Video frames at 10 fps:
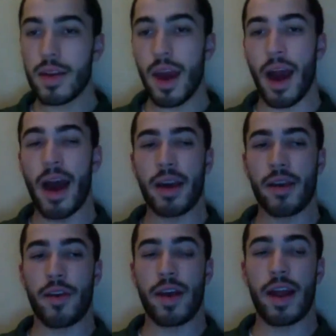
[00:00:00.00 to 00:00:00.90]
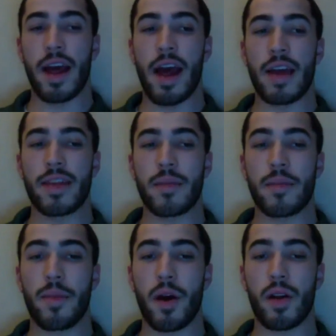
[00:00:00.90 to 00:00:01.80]
I agree. And I think
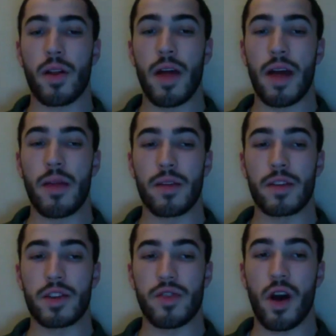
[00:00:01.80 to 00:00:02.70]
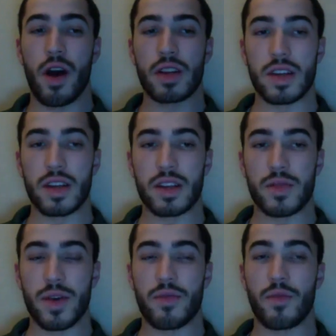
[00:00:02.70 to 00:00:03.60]
part of that, the draw is
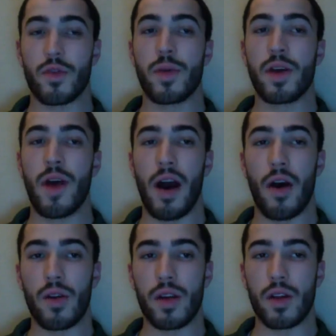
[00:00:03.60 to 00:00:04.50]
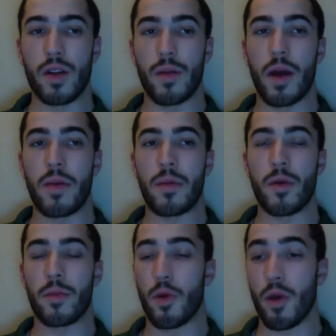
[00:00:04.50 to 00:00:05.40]
with Rubio out, there might be more
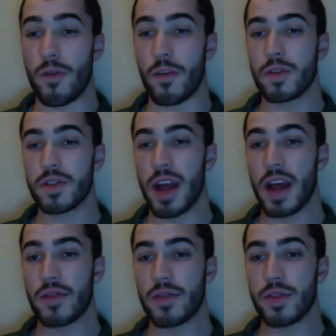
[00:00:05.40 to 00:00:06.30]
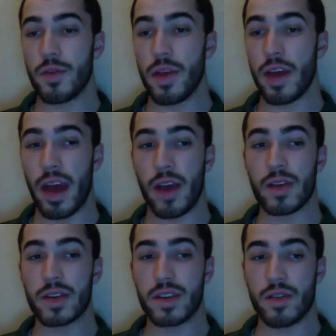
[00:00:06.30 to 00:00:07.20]
peripheral stats for someone like
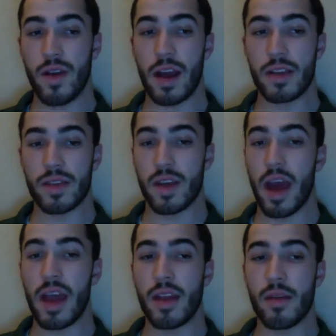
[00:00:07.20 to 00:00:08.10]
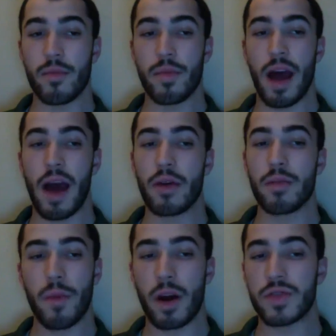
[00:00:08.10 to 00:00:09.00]
Ingles to get. But I
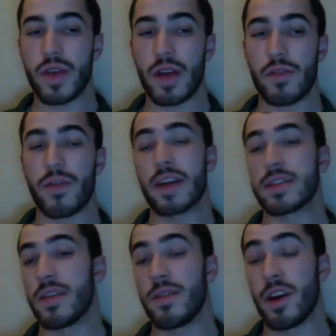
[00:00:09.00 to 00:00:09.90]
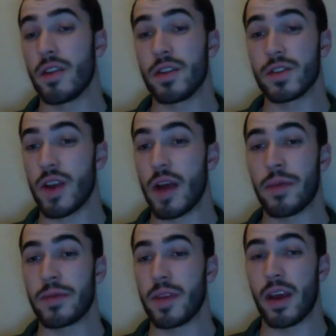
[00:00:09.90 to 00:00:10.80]
would much rather find 700 and scrap
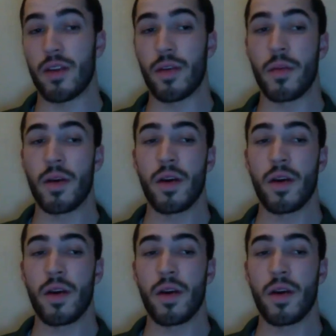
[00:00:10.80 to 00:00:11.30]
up to Ingram.